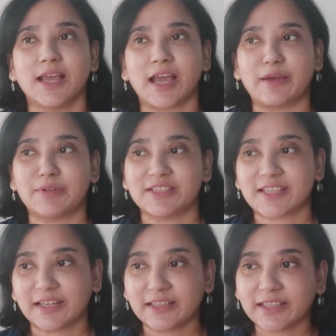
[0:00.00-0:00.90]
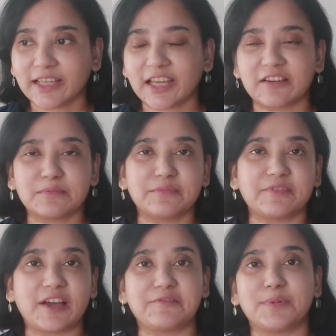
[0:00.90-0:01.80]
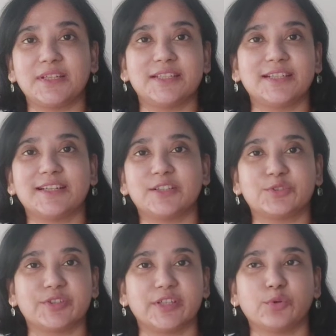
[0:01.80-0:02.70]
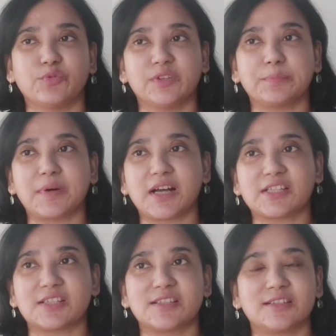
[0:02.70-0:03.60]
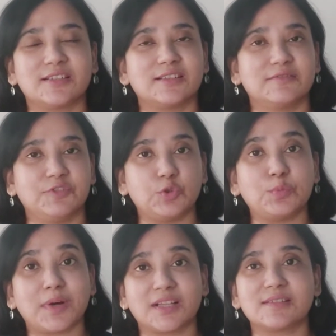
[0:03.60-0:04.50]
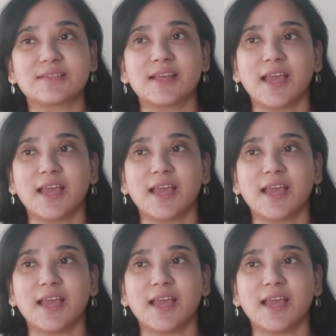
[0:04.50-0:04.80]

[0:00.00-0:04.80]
I mean, suddenly I've been decluttering over the past few months,